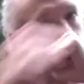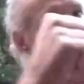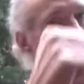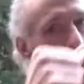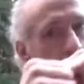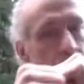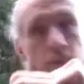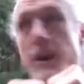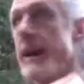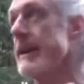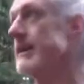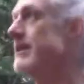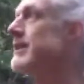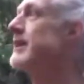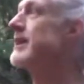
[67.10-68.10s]
with the right,
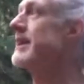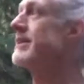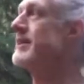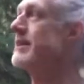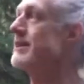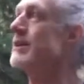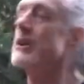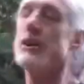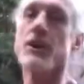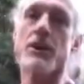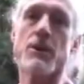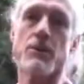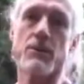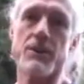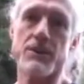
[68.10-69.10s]
and then
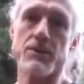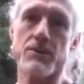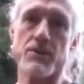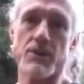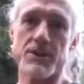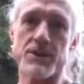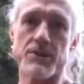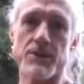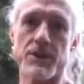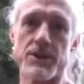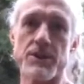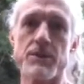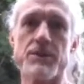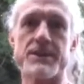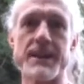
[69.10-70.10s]
what you want to
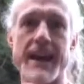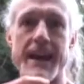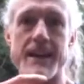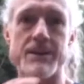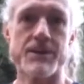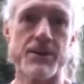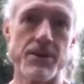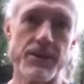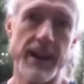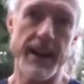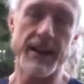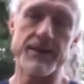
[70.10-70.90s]
do is add to that.